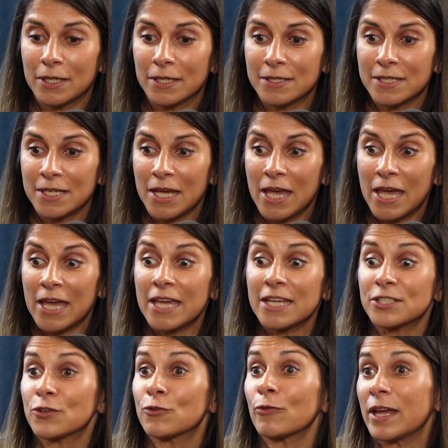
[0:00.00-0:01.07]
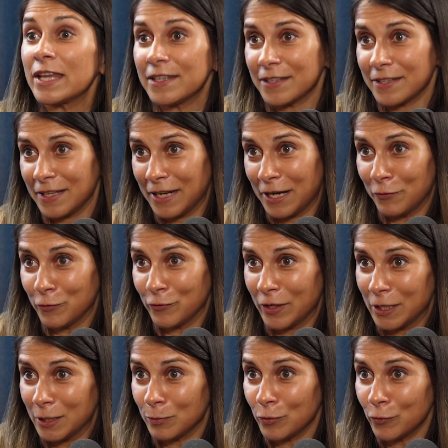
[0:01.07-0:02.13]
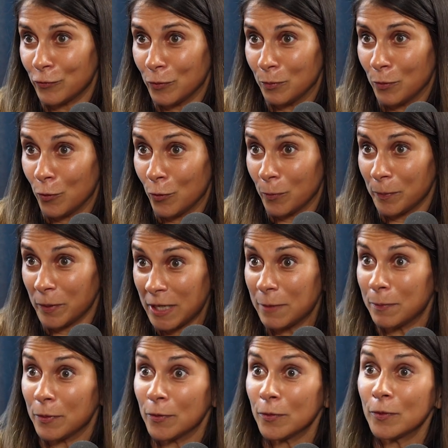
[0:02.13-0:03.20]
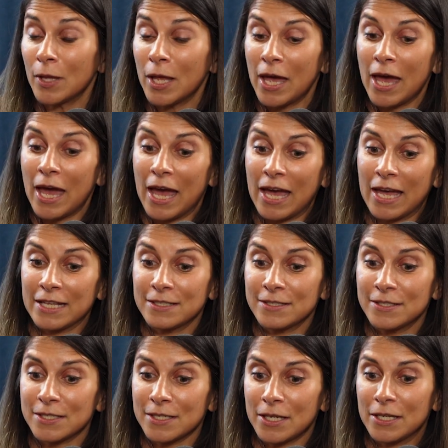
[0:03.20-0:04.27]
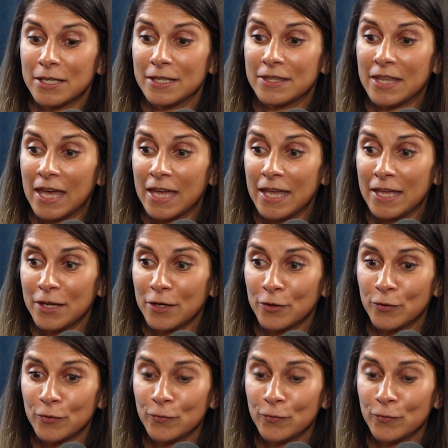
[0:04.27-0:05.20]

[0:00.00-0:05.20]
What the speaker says: And it's great that they're now available for more people, and they're